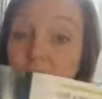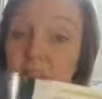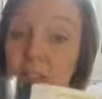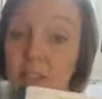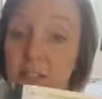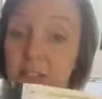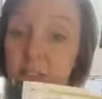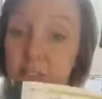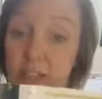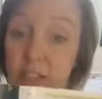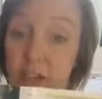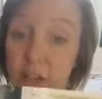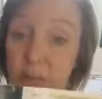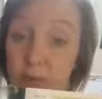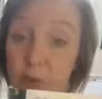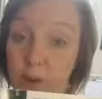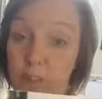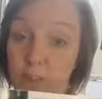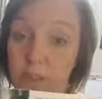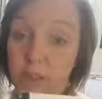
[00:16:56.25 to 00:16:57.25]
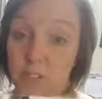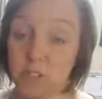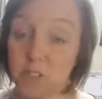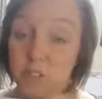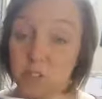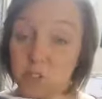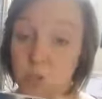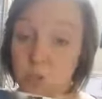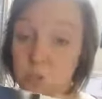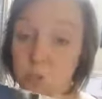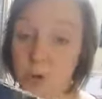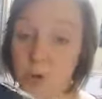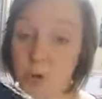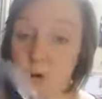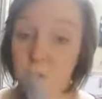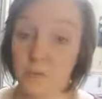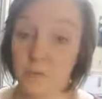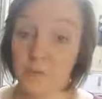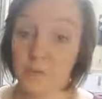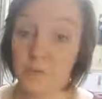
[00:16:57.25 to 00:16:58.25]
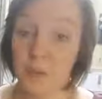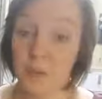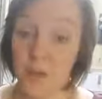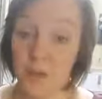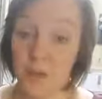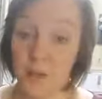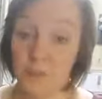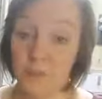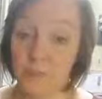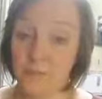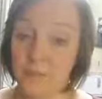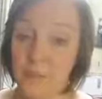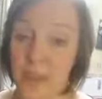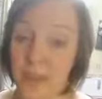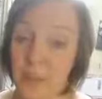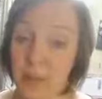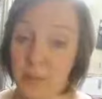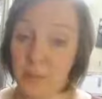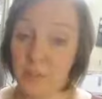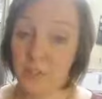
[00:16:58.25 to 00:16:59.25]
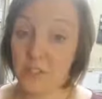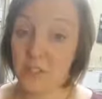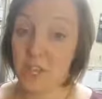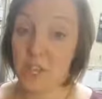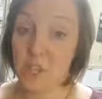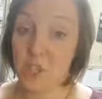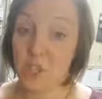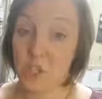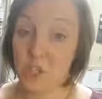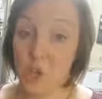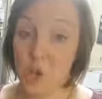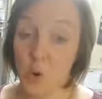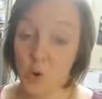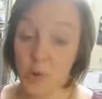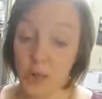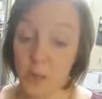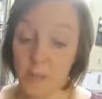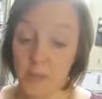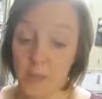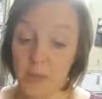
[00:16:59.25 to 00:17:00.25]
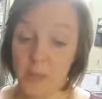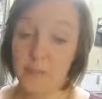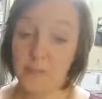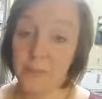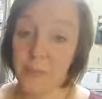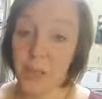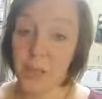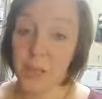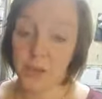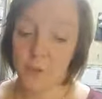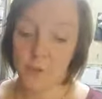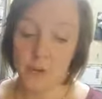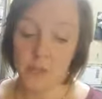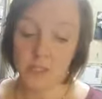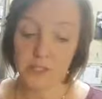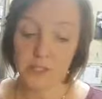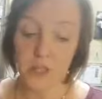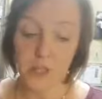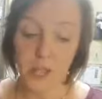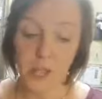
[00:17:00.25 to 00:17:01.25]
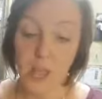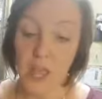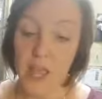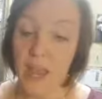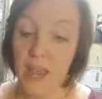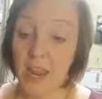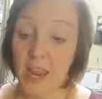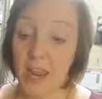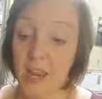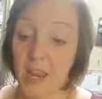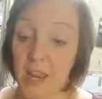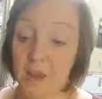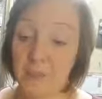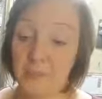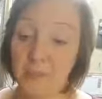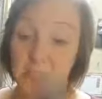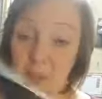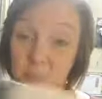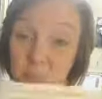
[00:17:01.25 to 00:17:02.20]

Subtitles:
This is another one that's a super, Amber's saying, so yummy. Yeah, it was. And same